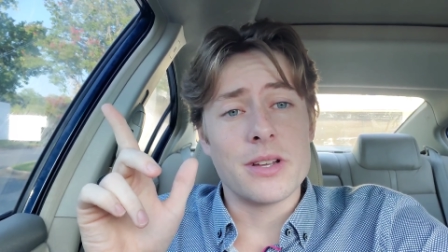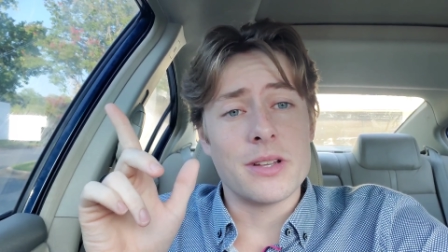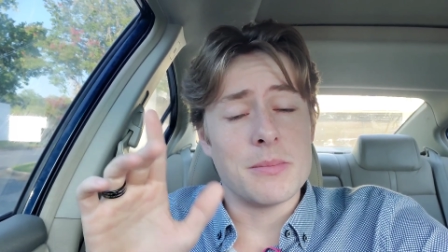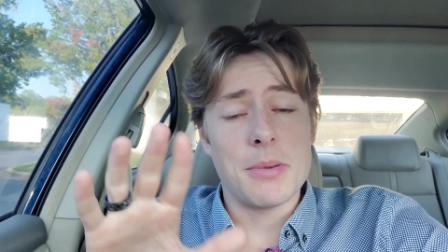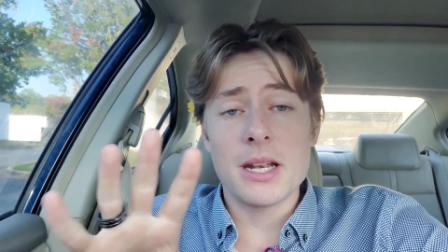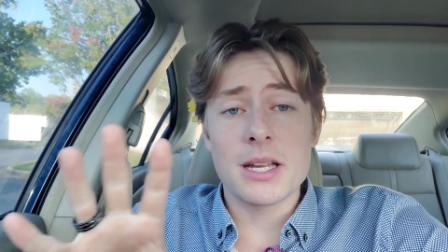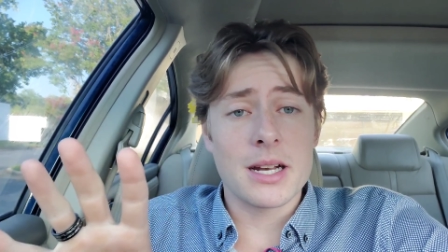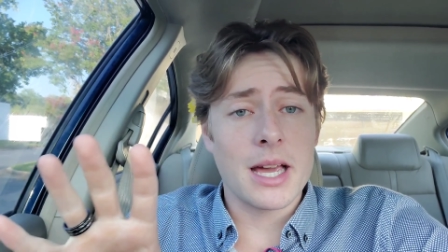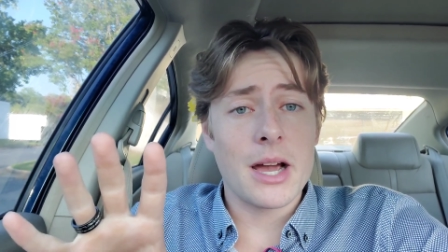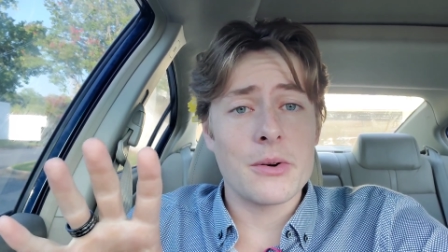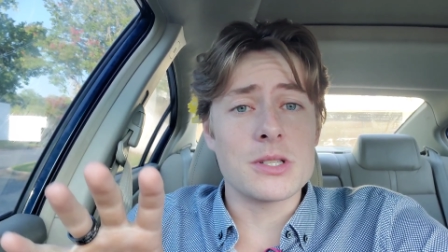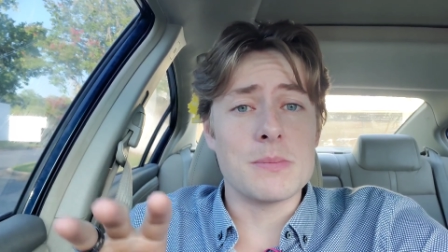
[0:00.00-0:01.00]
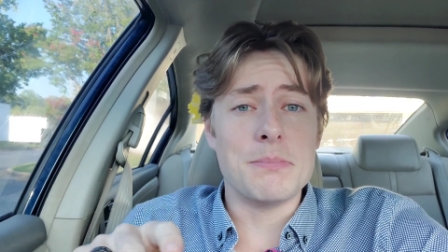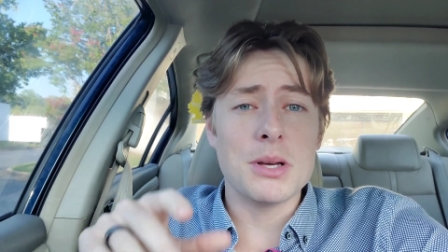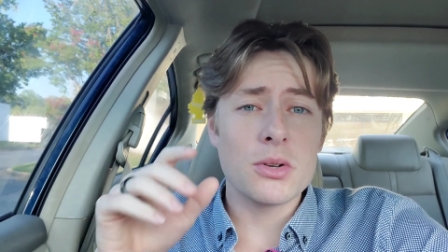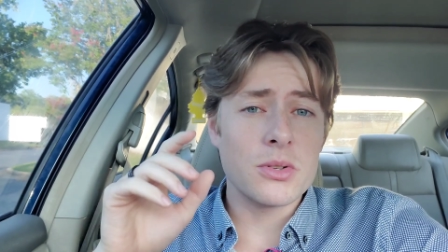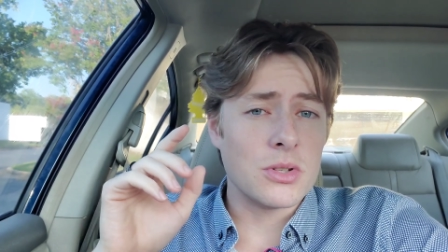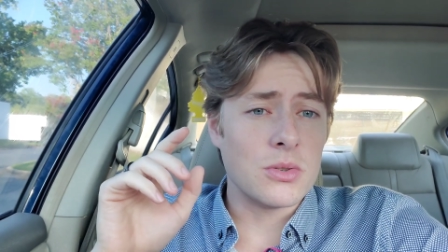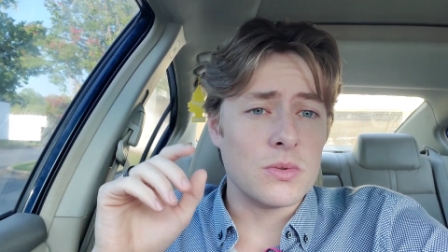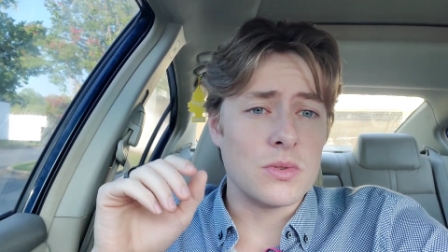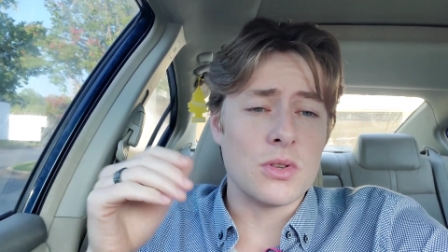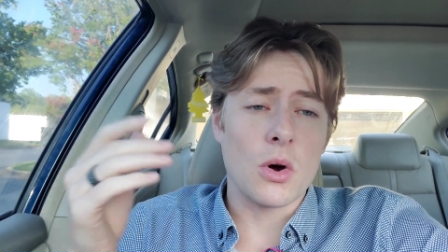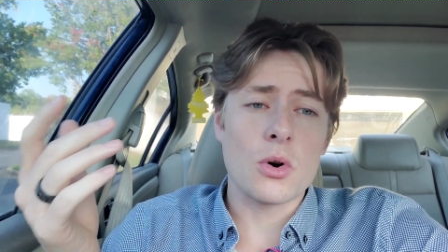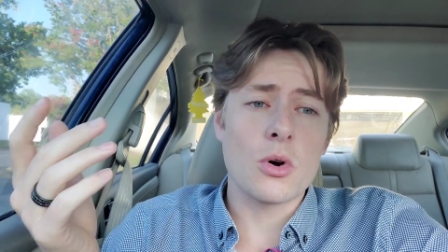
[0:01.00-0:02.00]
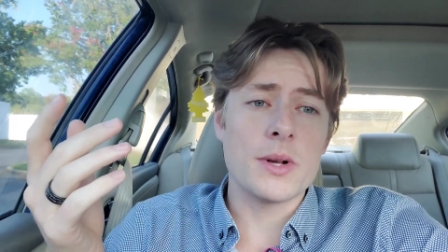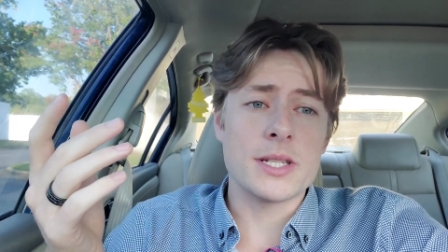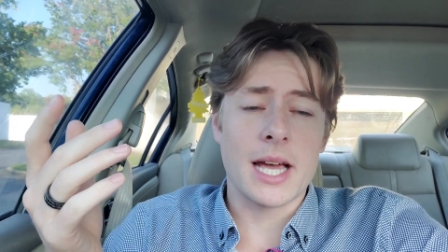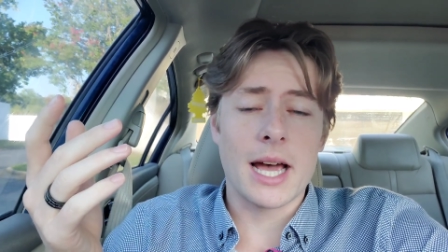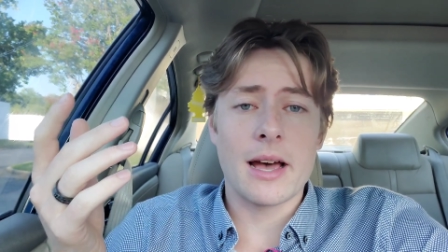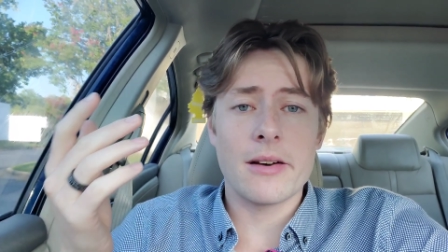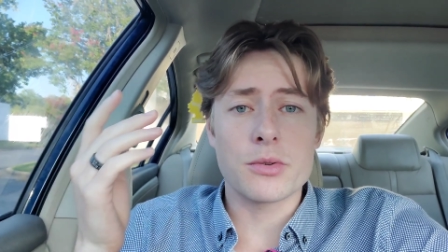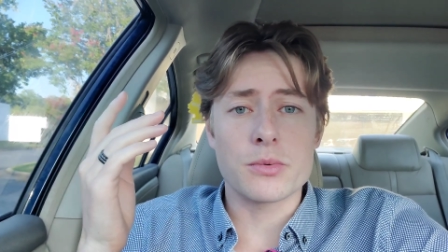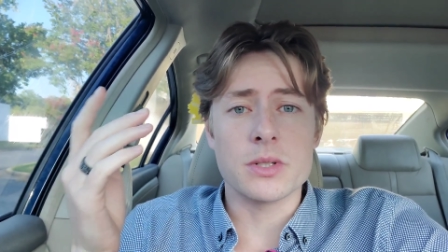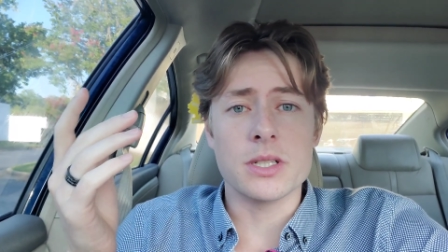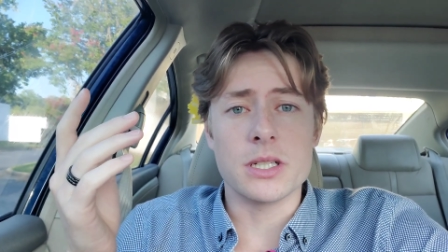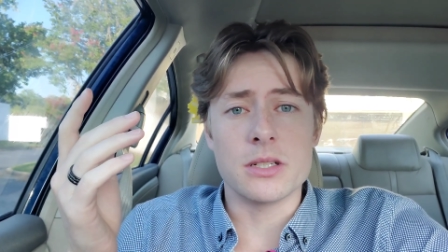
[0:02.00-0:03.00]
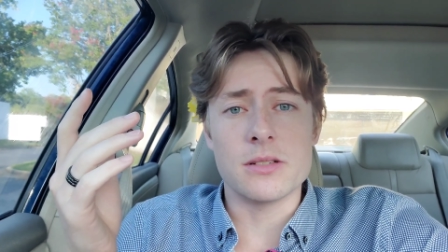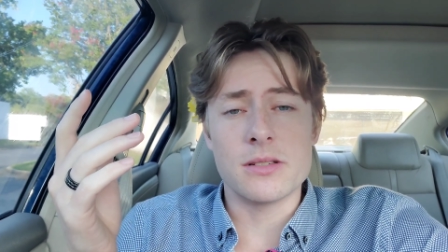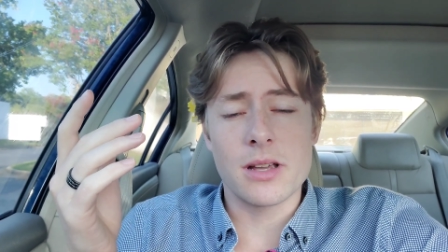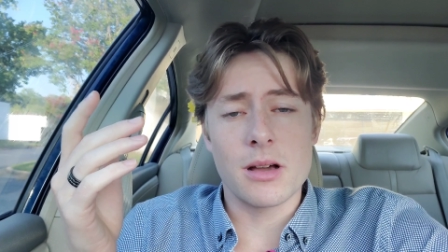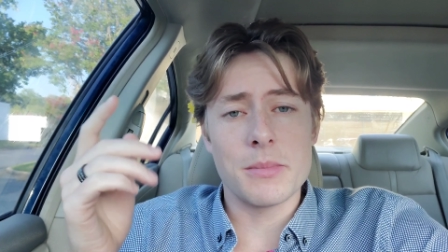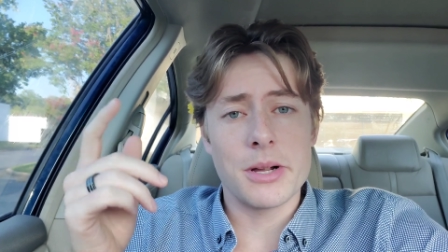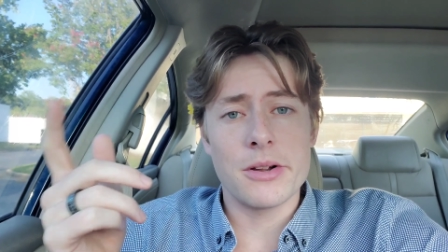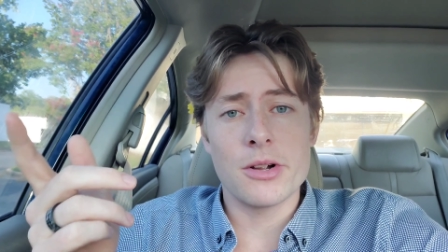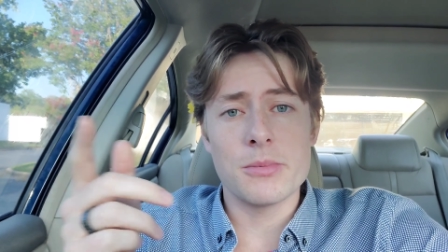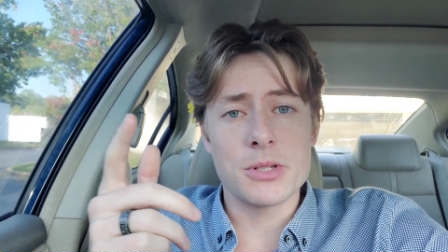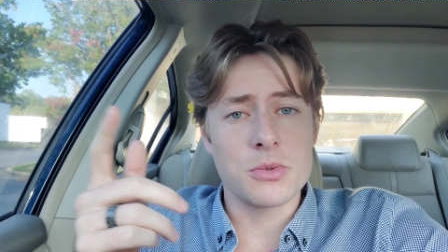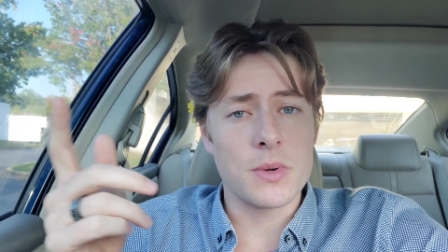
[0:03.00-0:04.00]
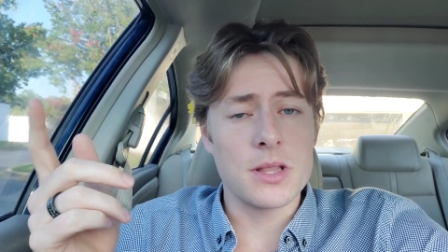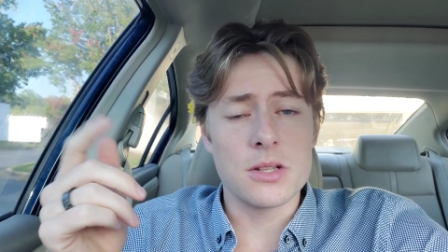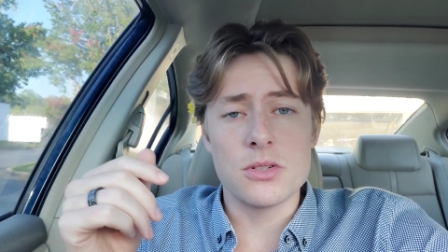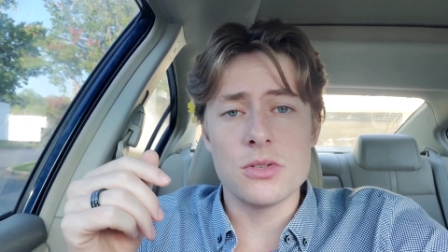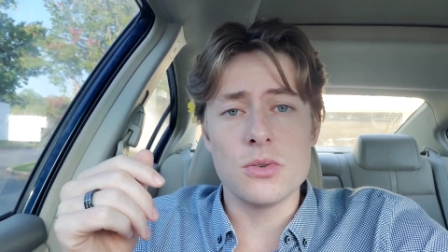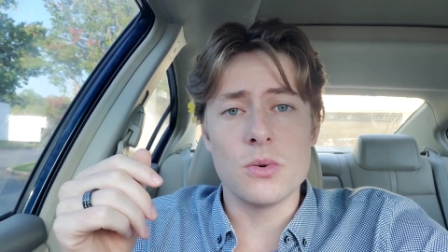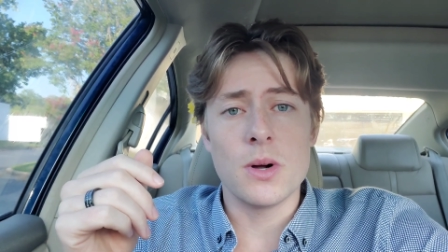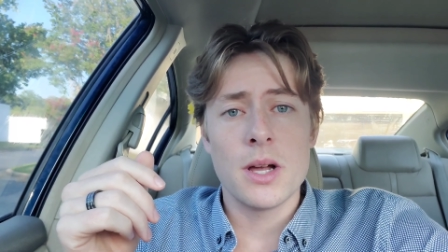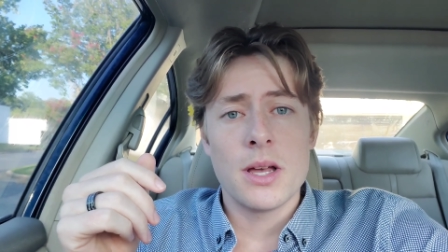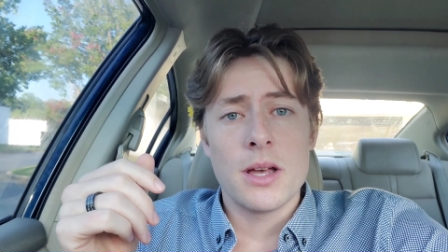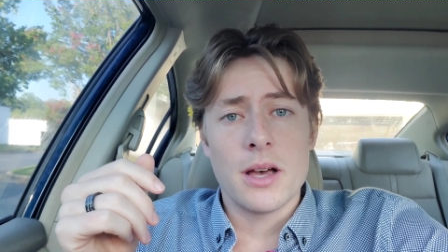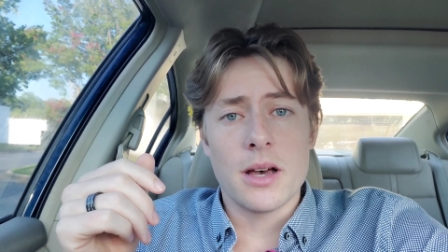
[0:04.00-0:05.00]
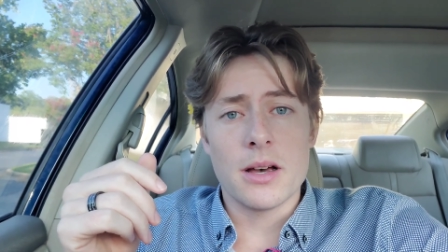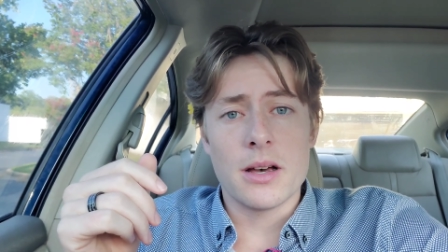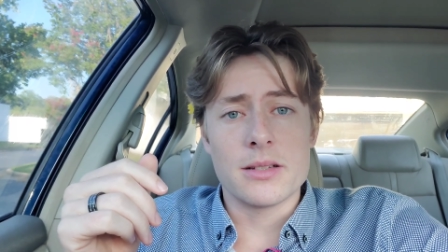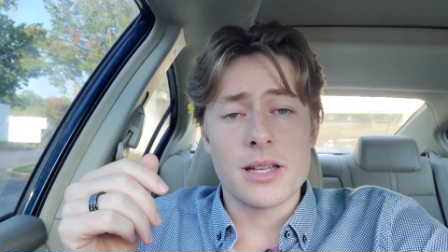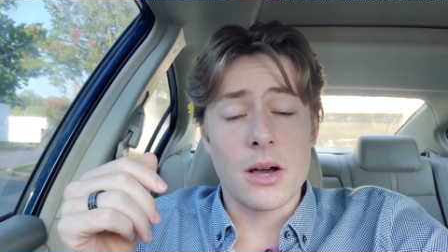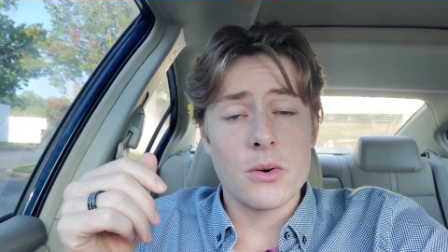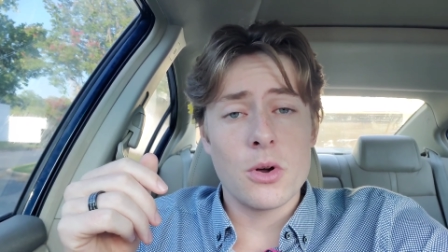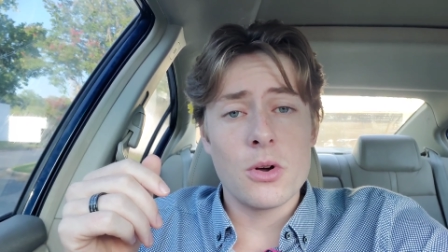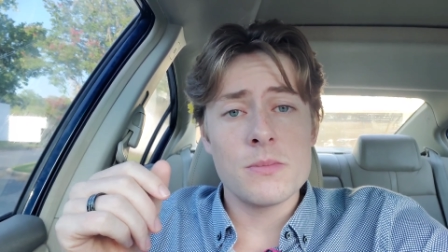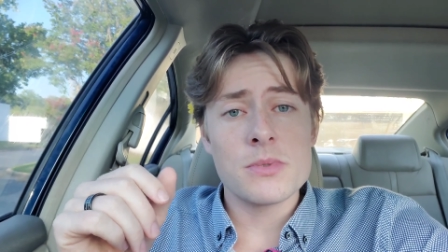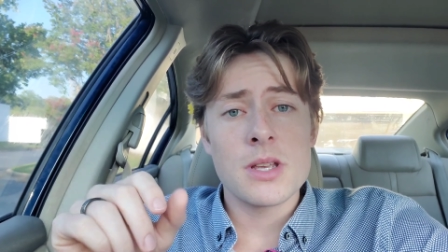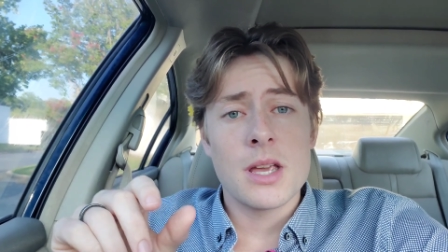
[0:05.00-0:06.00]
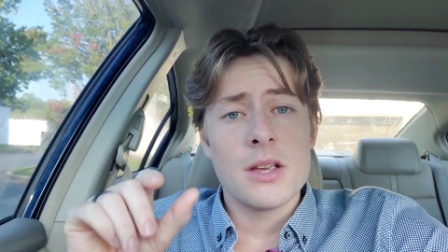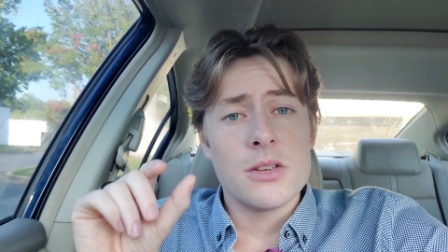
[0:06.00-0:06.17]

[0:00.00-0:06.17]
depending on how it's built, you don't always have a really good sound barrier between the two townhomes.